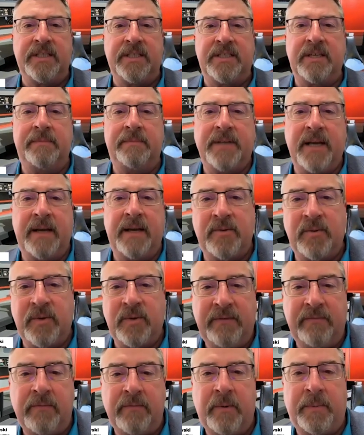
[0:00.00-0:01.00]
And sometimes
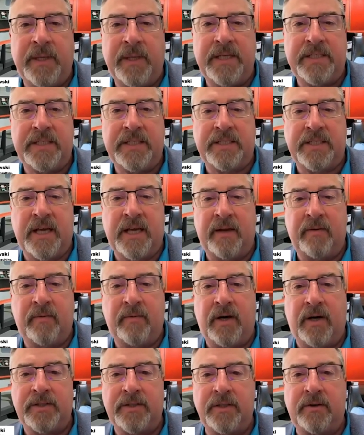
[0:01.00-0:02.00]
we'll even replace the
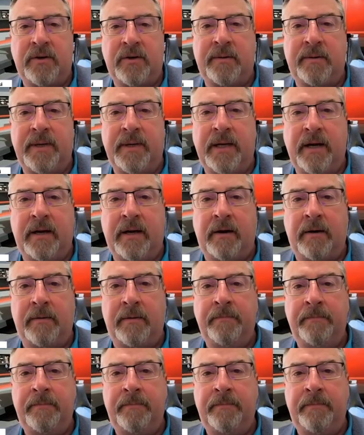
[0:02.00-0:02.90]
sidewalks and curb and gutter.